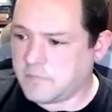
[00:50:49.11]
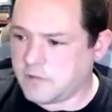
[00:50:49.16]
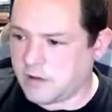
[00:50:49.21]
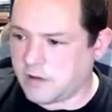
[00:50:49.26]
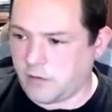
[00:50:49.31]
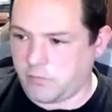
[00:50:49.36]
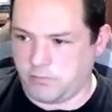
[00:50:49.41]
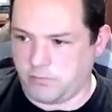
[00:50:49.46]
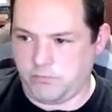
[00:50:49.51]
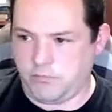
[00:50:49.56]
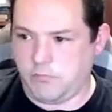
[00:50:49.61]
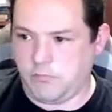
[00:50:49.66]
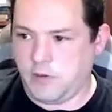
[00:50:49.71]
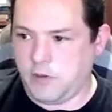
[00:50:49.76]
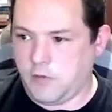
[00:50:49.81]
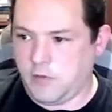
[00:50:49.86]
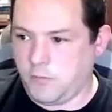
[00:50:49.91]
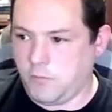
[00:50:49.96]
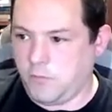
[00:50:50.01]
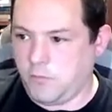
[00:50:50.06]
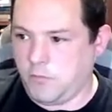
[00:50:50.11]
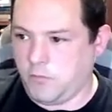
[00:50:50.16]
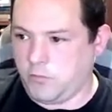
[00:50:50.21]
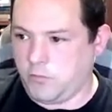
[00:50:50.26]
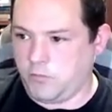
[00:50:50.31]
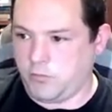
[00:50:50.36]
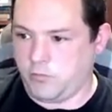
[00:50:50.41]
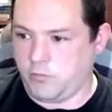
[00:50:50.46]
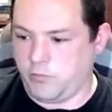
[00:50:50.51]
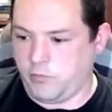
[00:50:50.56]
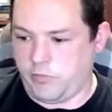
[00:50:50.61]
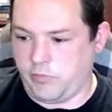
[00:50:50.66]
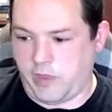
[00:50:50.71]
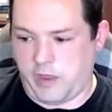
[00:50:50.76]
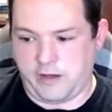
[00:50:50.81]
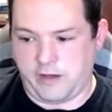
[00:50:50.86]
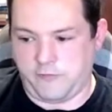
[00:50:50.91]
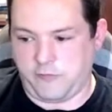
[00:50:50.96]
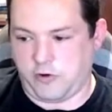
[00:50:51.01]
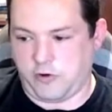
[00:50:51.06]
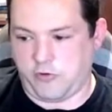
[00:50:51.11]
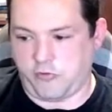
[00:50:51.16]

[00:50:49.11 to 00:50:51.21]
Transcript: I'm not even going